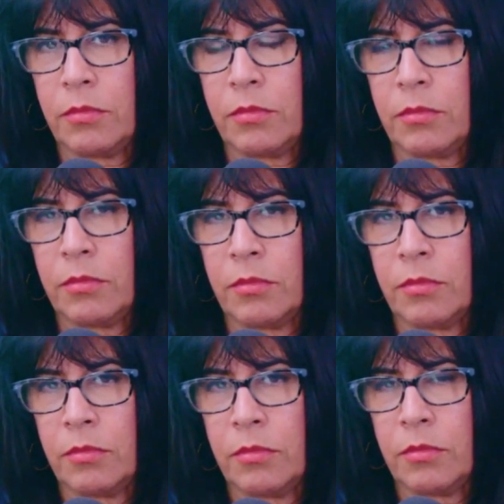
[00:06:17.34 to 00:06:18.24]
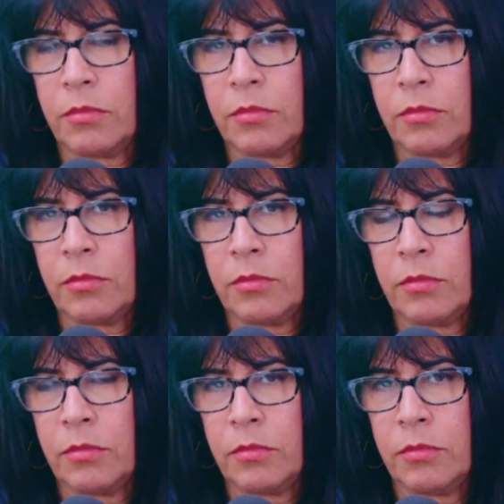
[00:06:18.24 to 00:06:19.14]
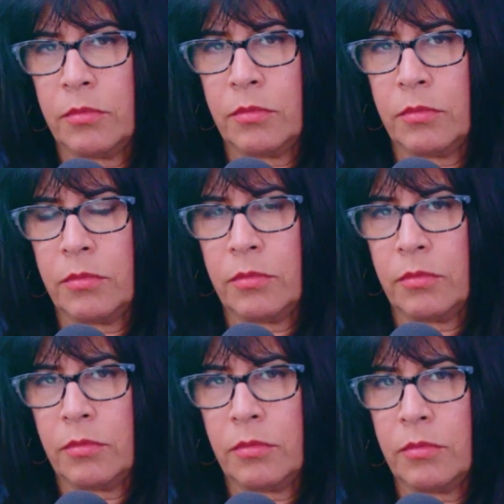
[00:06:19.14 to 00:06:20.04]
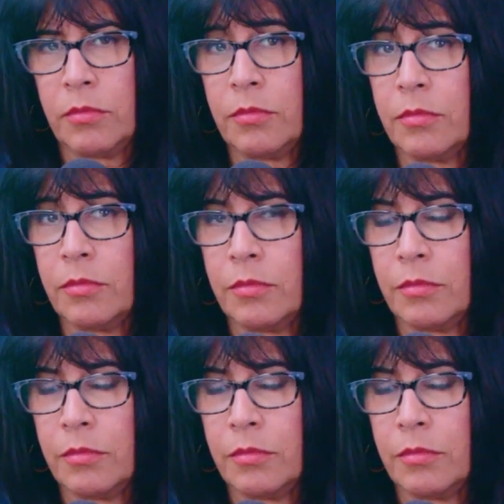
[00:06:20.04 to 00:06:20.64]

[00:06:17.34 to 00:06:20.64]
[no speech]